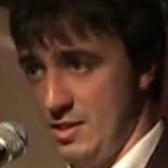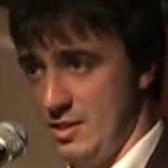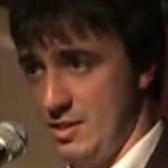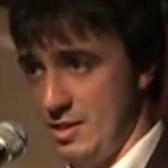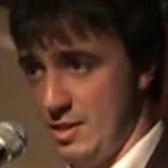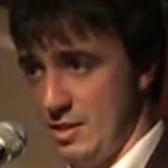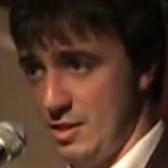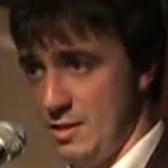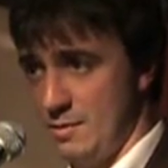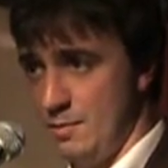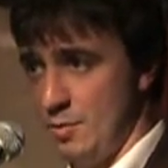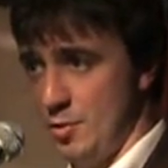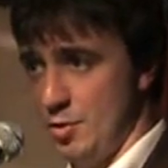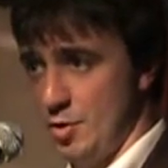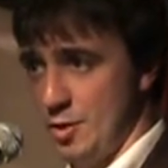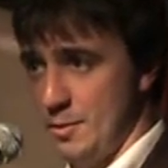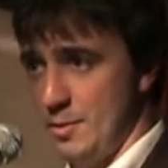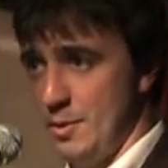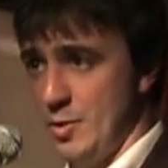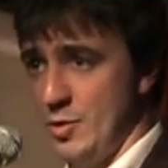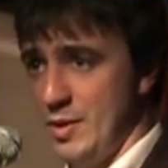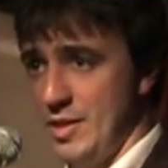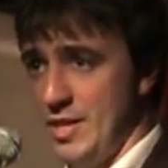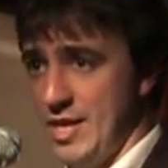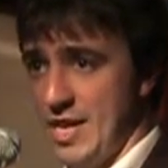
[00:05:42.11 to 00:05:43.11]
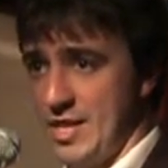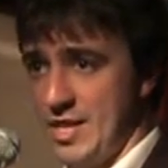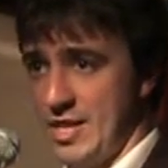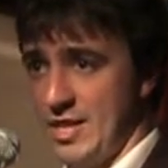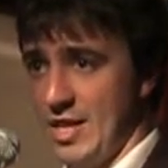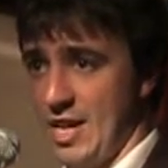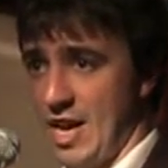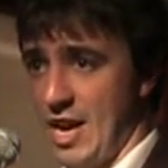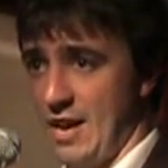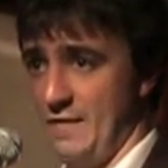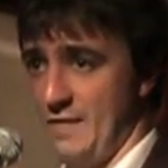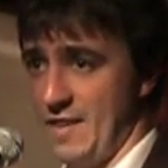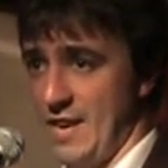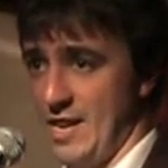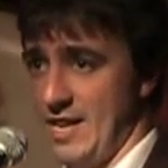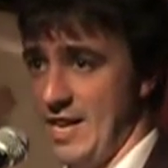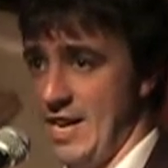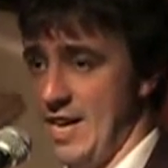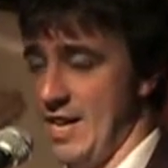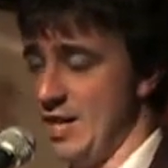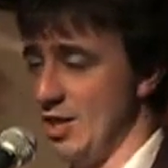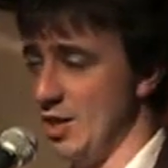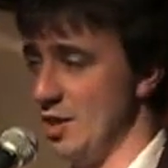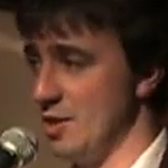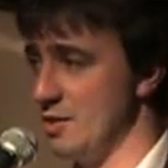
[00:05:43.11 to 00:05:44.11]
The border between death and life,
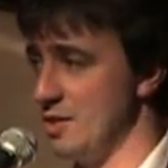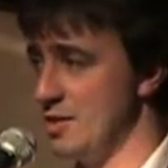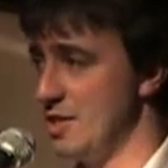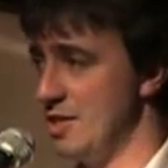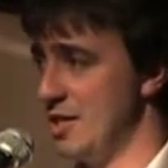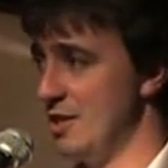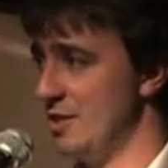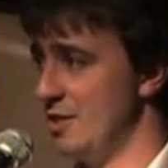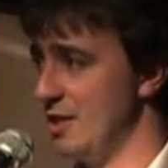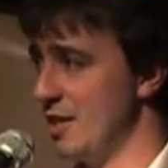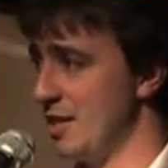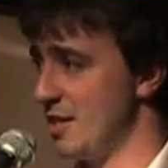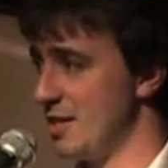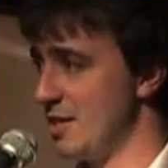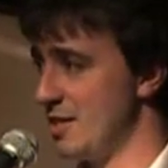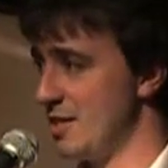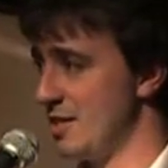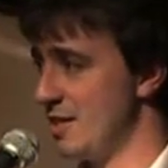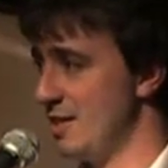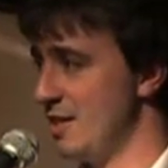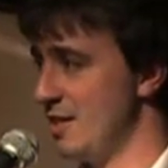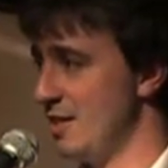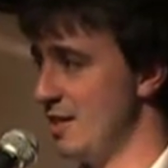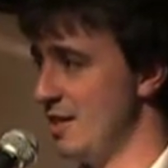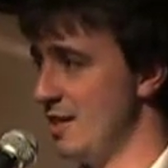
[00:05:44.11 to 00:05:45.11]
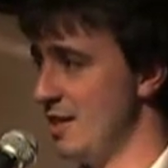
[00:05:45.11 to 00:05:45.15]
and in goes Sirius.